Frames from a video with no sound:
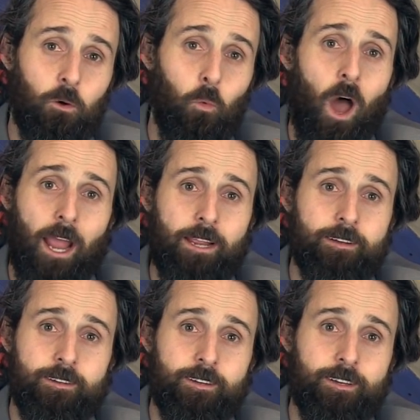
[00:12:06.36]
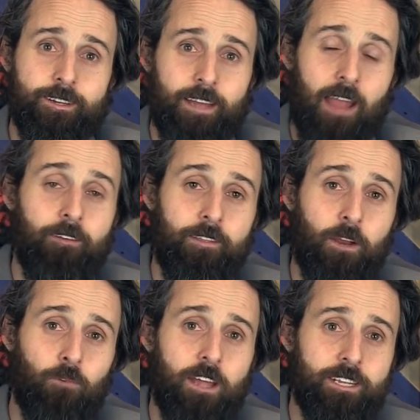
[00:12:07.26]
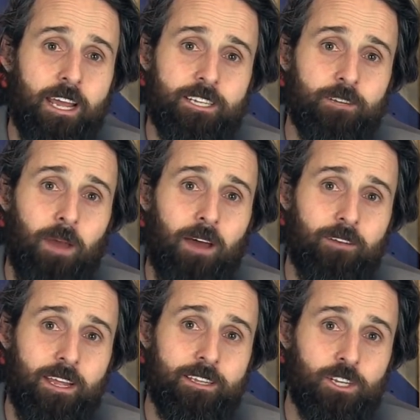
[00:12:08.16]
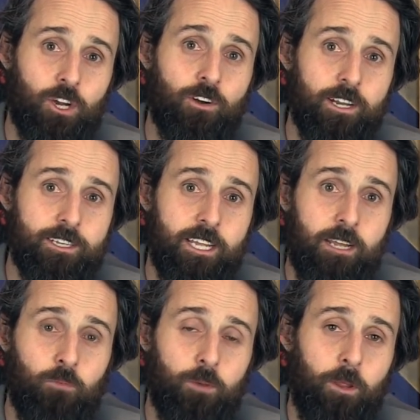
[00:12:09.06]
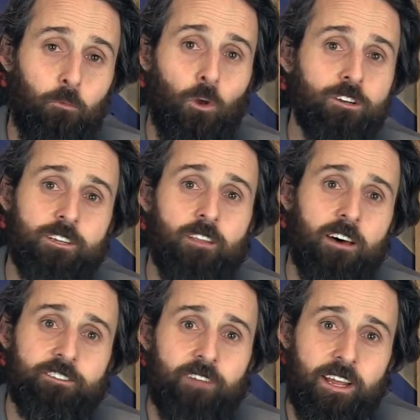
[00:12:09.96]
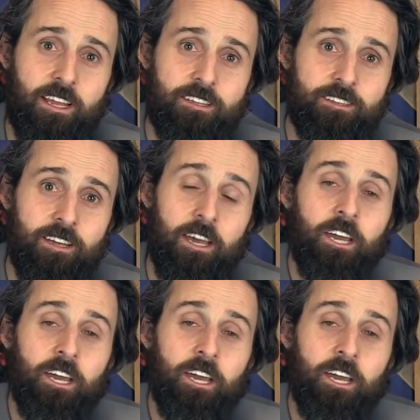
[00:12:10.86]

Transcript: Why? Everything Russ hates about his current team would be worse in Las Vegas.